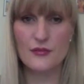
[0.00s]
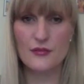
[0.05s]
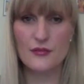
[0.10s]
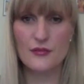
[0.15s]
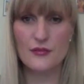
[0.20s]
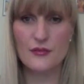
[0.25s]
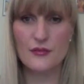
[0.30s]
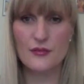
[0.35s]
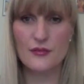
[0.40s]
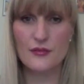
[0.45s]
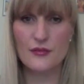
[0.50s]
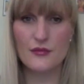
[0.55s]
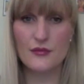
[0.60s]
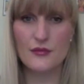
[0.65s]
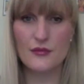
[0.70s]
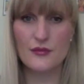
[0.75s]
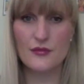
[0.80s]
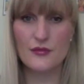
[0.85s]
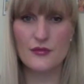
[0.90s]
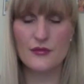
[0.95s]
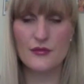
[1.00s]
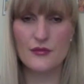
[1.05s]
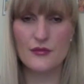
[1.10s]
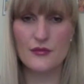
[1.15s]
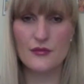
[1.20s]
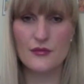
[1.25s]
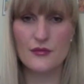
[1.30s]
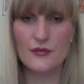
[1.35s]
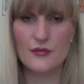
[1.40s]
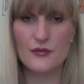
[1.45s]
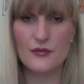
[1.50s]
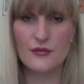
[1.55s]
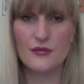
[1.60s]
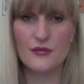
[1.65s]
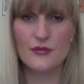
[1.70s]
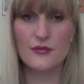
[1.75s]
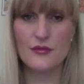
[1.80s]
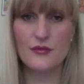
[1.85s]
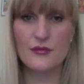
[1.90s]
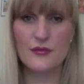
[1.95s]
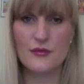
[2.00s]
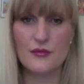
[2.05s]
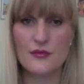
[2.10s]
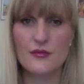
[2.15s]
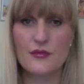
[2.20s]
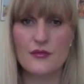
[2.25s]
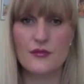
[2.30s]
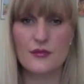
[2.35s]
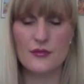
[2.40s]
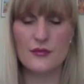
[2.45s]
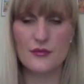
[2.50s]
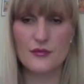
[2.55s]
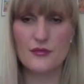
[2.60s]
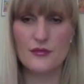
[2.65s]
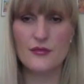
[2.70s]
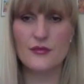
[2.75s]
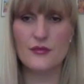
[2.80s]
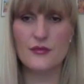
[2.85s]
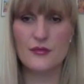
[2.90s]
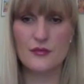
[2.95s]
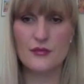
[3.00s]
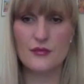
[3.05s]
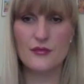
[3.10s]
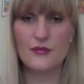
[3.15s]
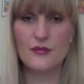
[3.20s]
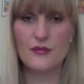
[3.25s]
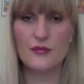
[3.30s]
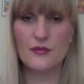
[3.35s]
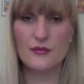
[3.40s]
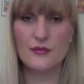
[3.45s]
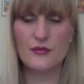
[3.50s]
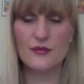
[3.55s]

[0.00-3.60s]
This person isn't speaking.